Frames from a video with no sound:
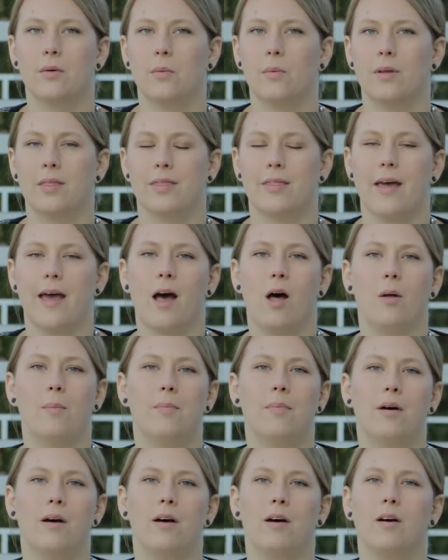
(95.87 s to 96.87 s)
with the
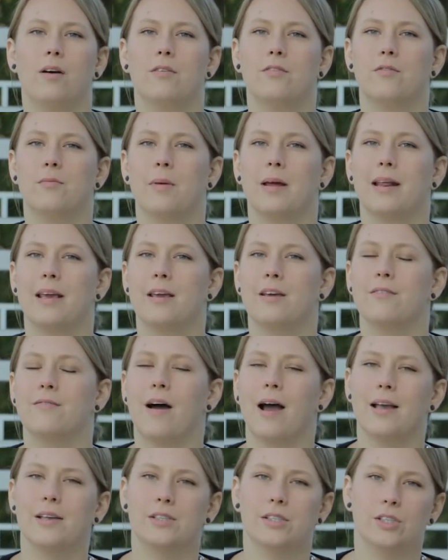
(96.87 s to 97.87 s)
help of many
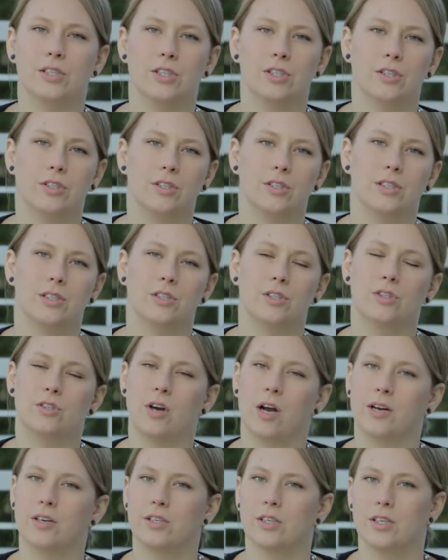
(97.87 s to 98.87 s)
advisors,
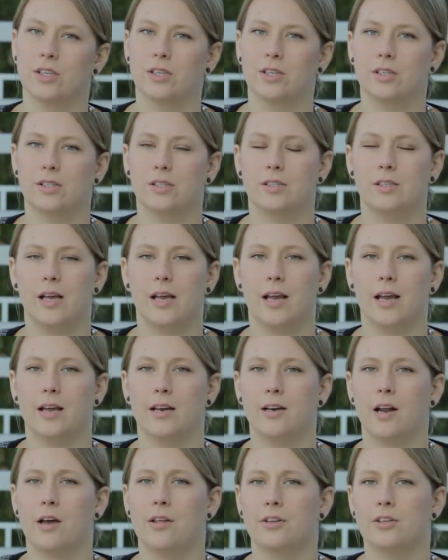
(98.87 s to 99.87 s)
instructors,
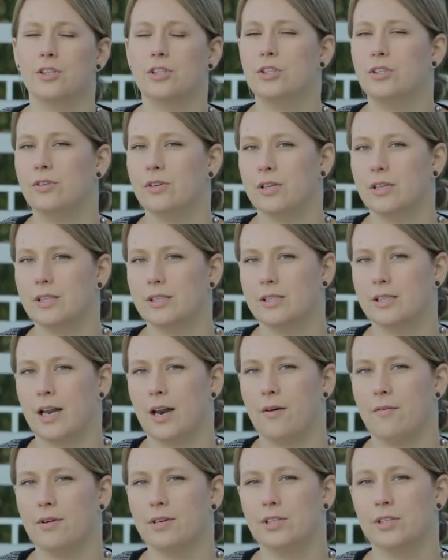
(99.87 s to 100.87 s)
and other students
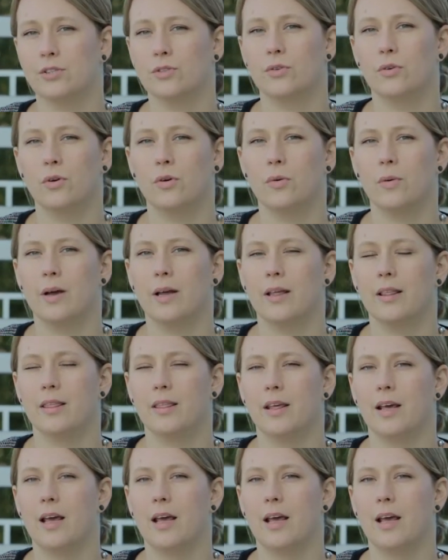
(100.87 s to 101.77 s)
that I went to school with,